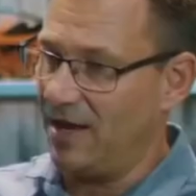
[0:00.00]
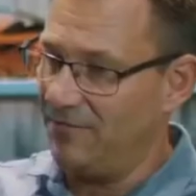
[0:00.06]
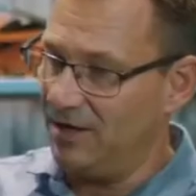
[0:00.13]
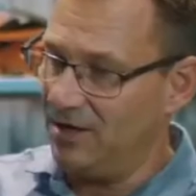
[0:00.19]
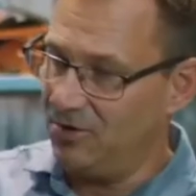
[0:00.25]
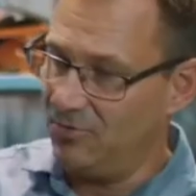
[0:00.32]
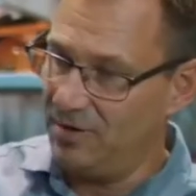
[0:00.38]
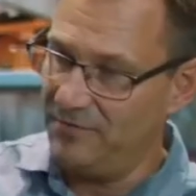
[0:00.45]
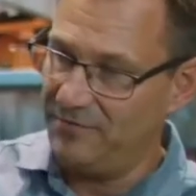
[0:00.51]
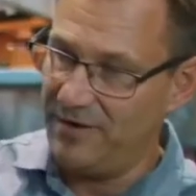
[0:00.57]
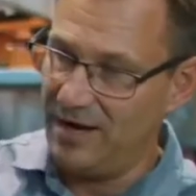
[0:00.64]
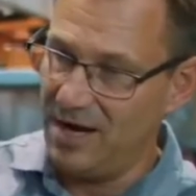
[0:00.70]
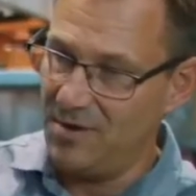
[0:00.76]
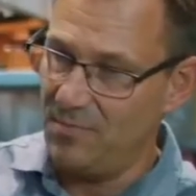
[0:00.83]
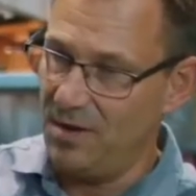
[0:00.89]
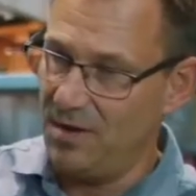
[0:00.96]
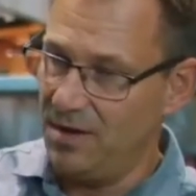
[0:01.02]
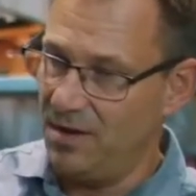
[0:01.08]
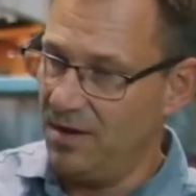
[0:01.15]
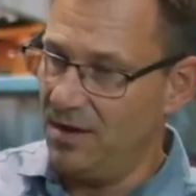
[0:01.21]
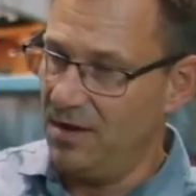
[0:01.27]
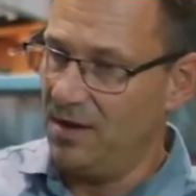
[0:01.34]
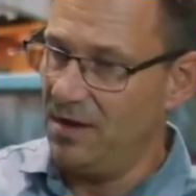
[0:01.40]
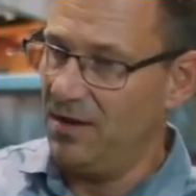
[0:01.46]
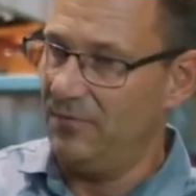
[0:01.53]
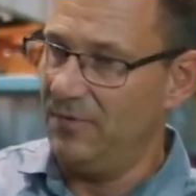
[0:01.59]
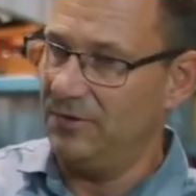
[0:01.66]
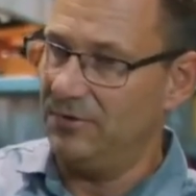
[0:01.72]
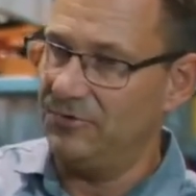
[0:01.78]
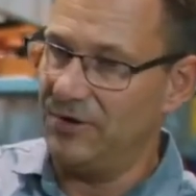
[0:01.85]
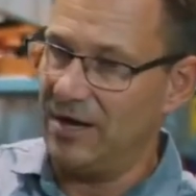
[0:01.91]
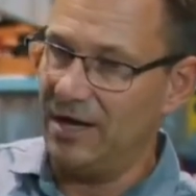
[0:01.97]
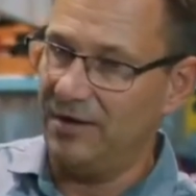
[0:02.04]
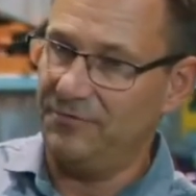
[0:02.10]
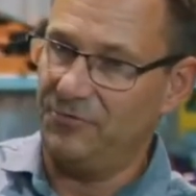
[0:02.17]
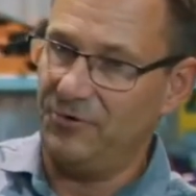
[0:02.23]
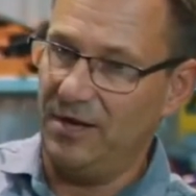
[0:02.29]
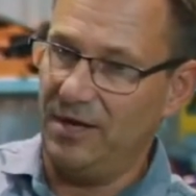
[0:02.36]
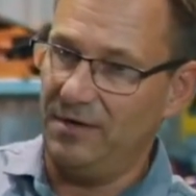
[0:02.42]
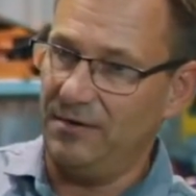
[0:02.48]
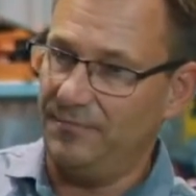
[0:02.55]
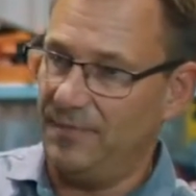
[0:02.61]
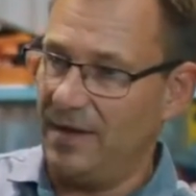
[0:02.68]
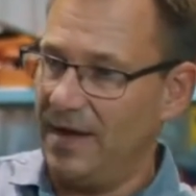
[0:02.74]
have a lower frame with a drivetrain,